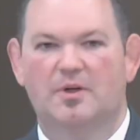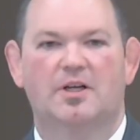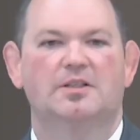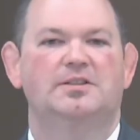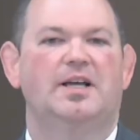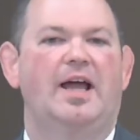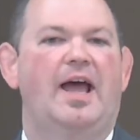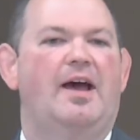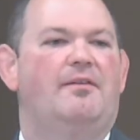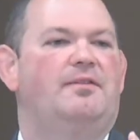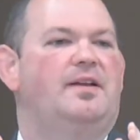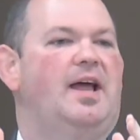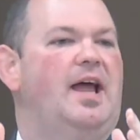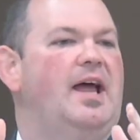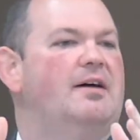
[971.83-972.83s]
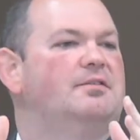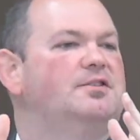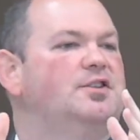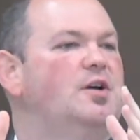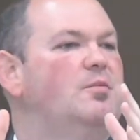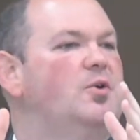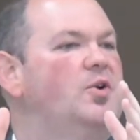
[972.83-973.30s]
Because you have to have
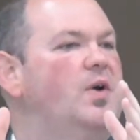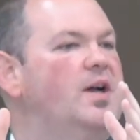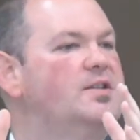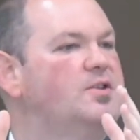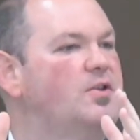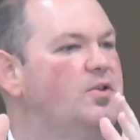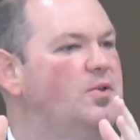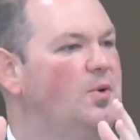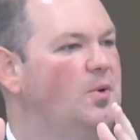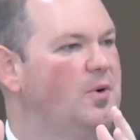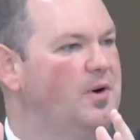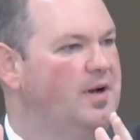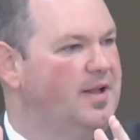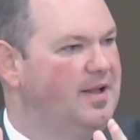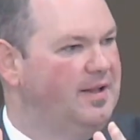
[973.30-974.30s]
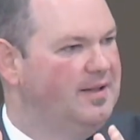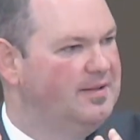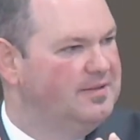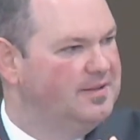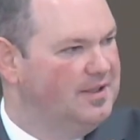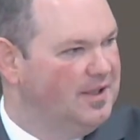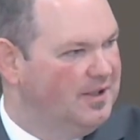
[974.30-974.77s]
someone who has authority
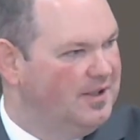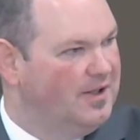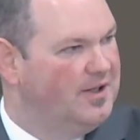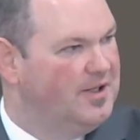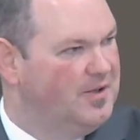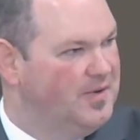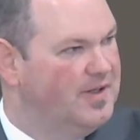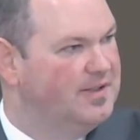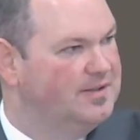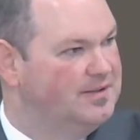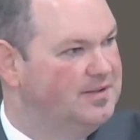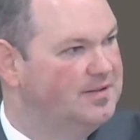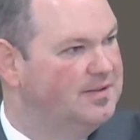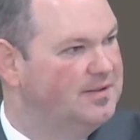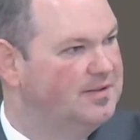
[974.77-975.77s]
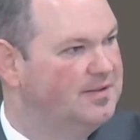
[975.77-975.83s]
to declare you innocent.